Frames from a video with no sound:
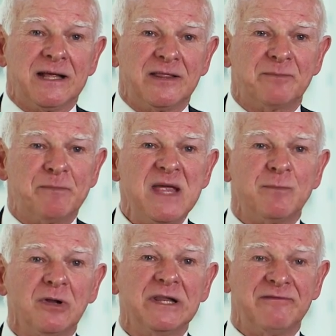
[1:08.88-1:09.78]
The
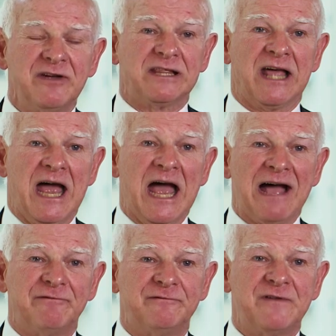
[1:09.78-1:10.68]
people living there
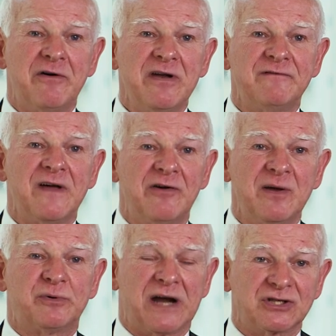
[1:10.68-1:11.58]
have very, very
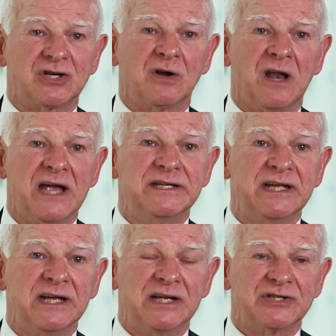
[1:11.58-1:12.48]
practical
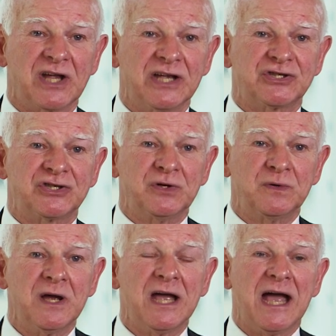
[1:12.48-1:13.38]
ideas as
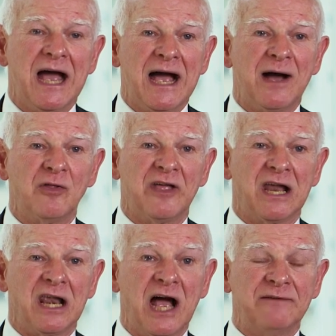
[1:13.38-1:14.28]
to how their
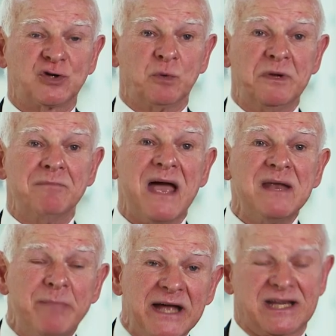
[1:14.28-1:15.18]
lives could be
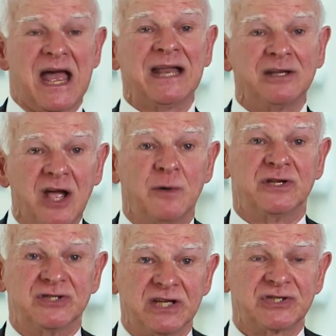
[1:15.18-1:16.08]
made better and
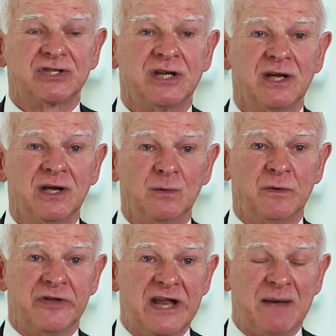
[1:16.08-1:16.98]
coexist
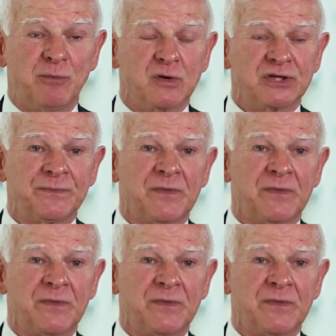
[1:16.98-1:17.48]
with an airport.